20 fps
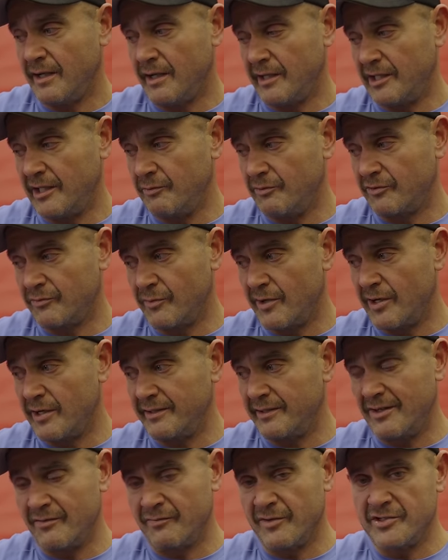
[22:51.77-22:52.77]
He was
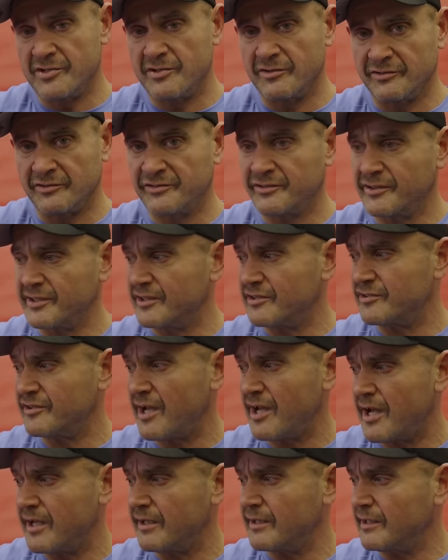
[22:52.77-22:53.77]
wearing the original
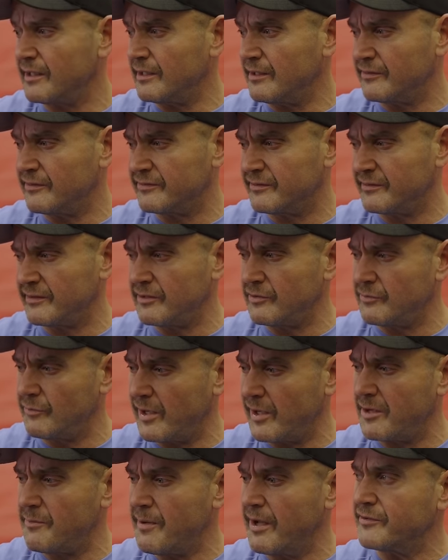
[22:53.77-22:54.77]
slingshot. You
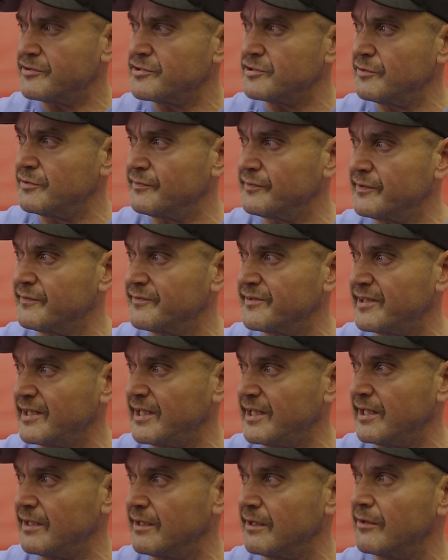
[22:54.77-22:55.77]
weigh about
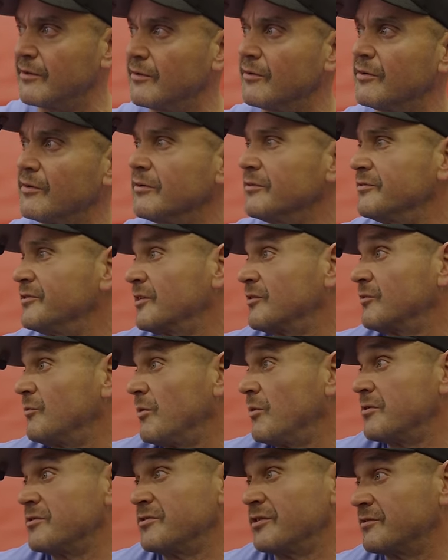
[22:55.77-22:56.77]
215 and you're 6'1
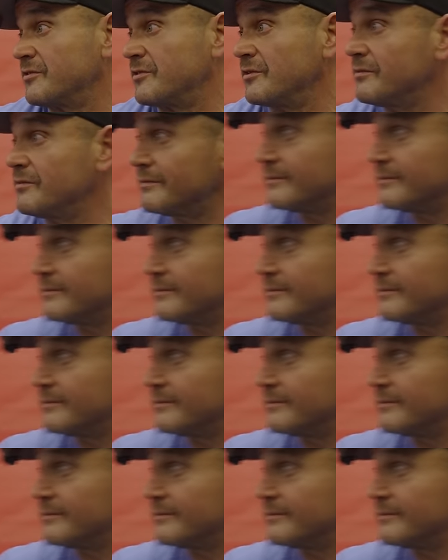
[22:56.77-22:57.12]
or 6'2?